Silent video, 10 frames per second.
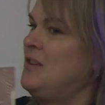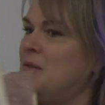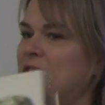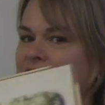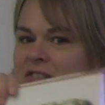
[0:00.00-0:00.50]

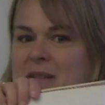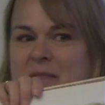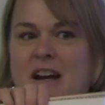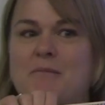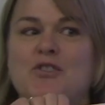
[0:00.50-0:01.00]
to her
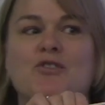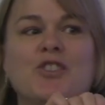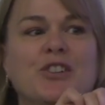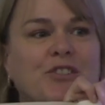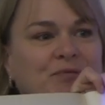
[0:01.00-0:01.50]
dream come
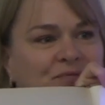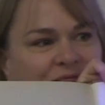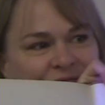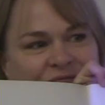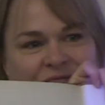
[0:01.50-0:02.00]
true.
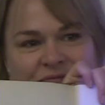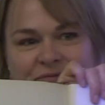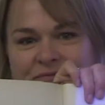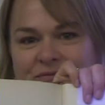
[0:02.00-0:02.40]
Uh-huh.